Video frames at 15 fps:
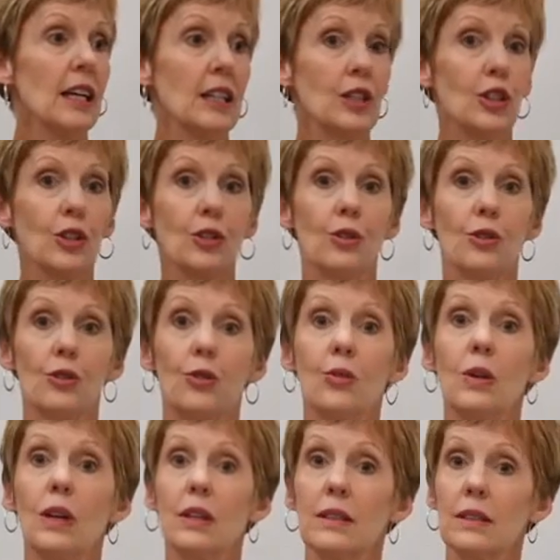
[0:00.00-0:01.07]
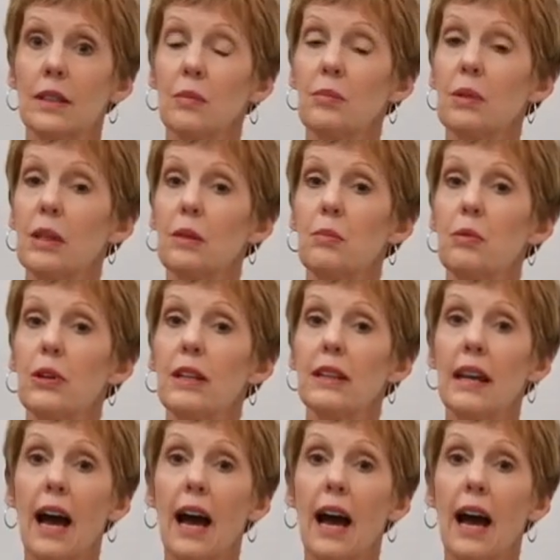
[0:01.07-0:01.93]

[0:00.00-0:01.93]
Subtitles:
to simply breathe